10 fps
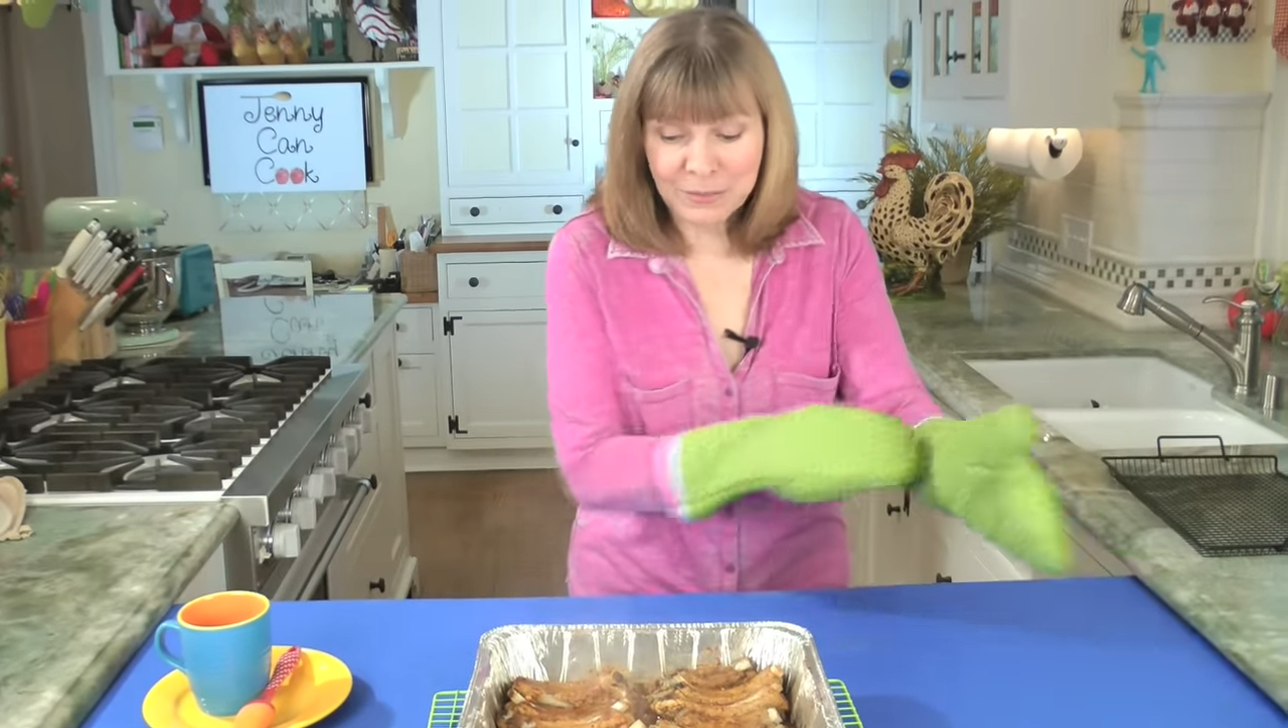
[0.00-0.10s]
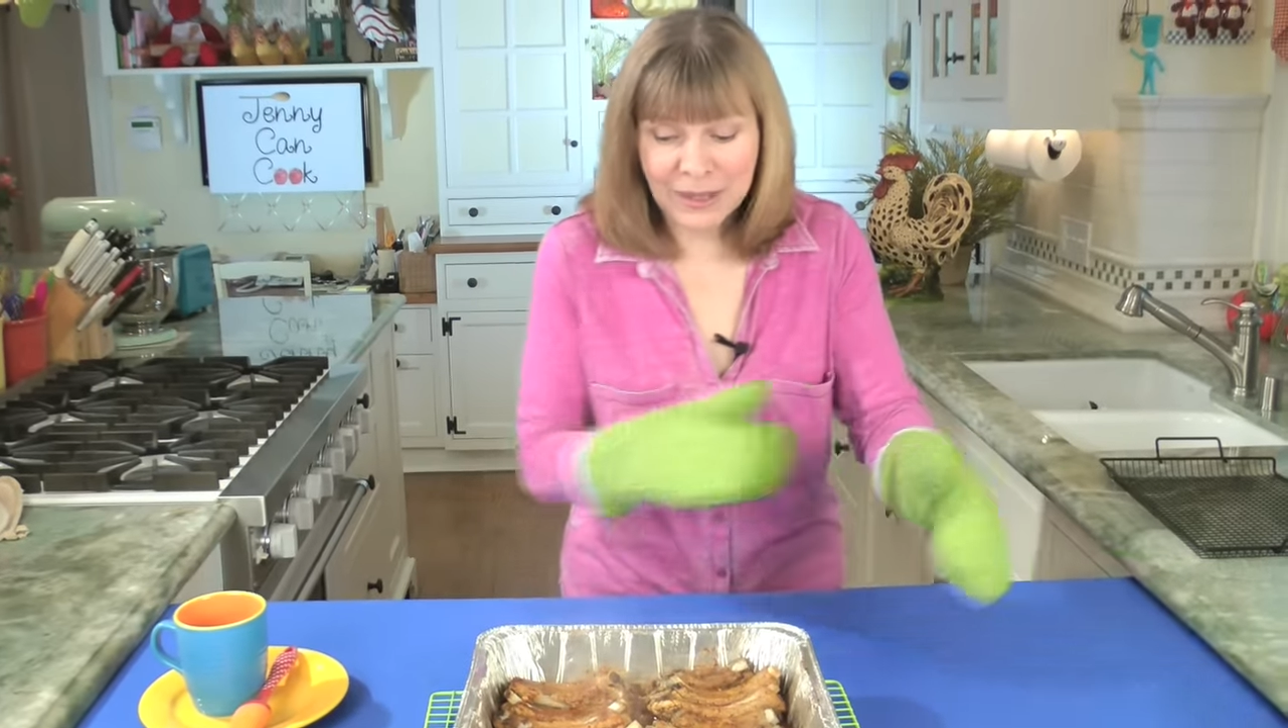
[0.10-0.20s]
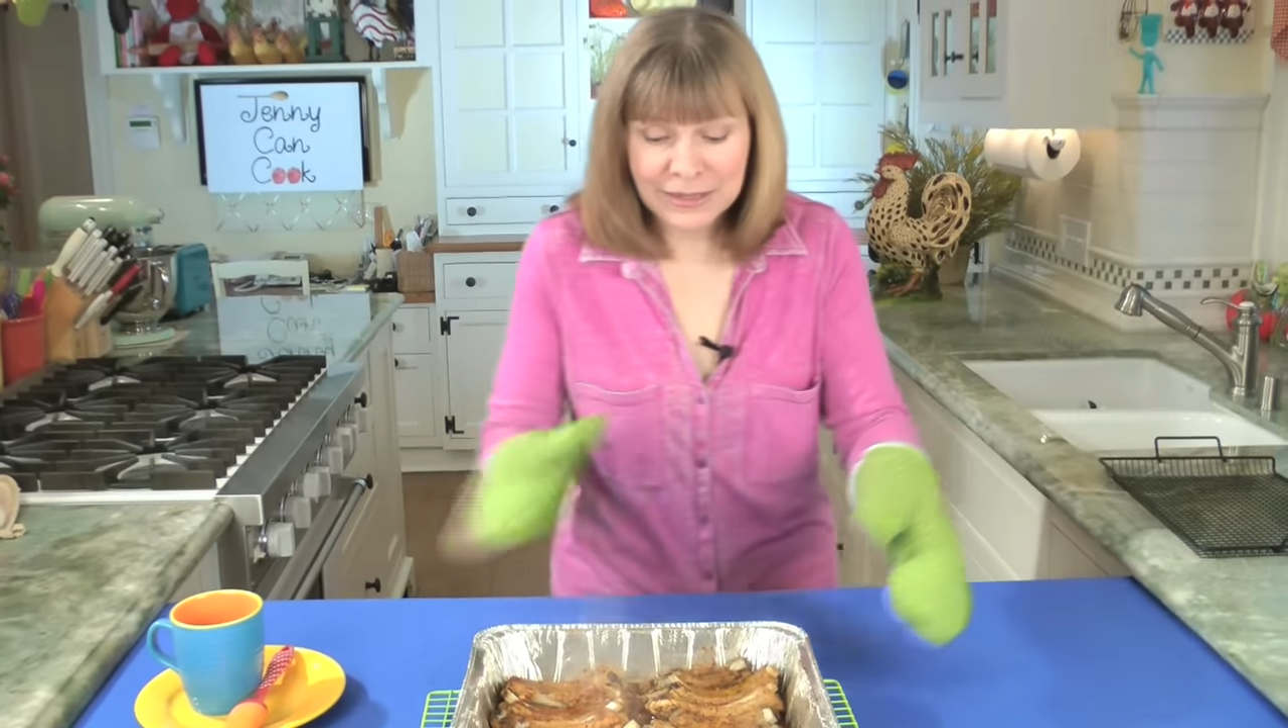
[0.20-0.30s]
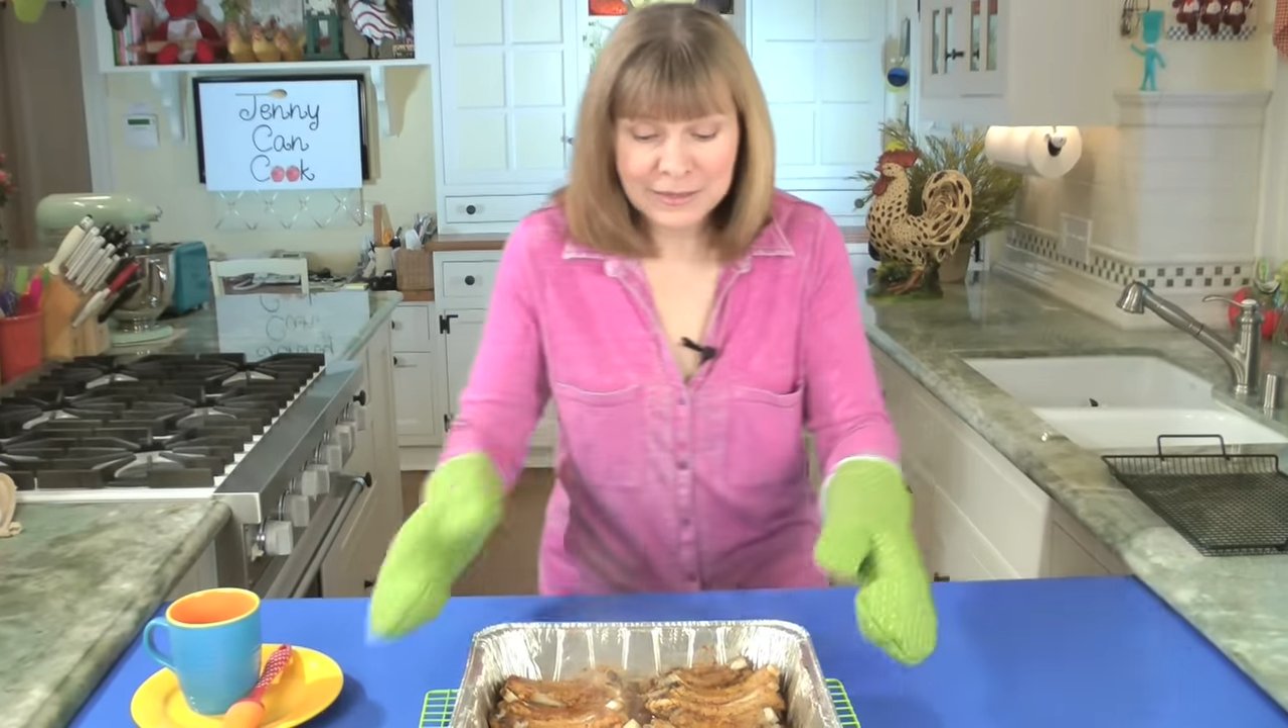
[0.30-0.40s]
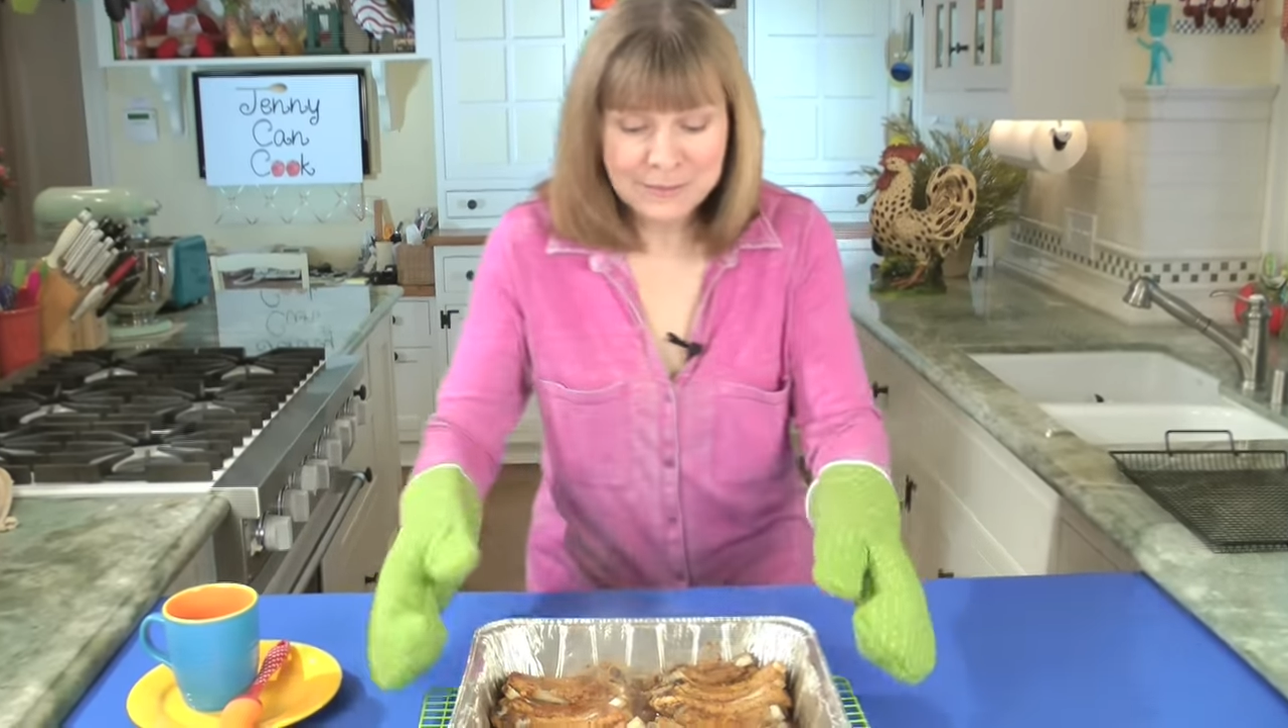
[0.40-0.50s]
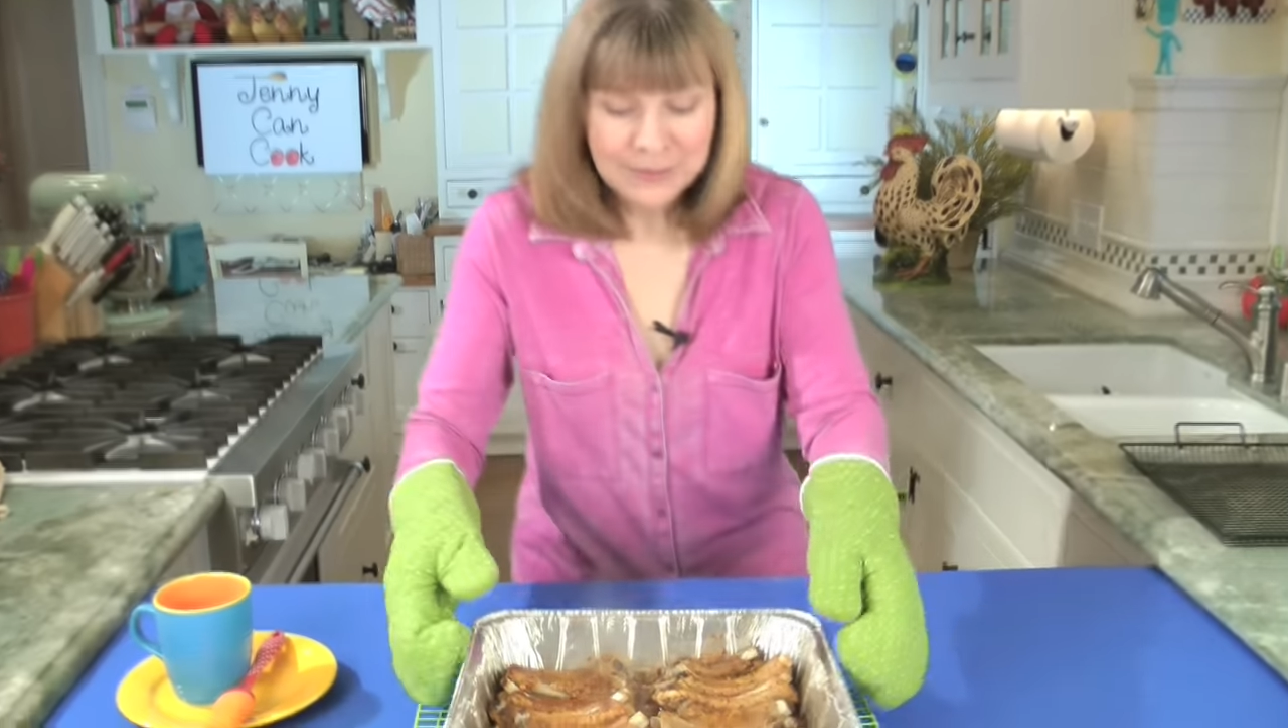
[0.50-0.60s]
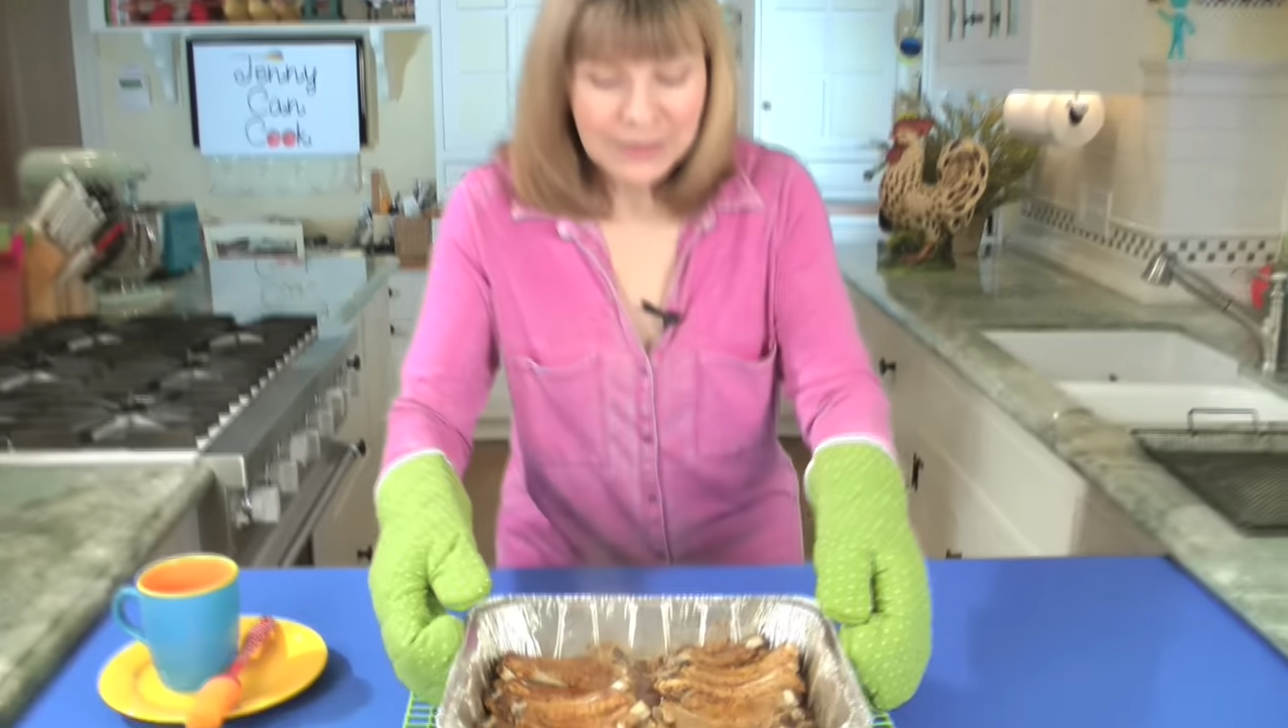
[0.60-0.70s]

the bottom.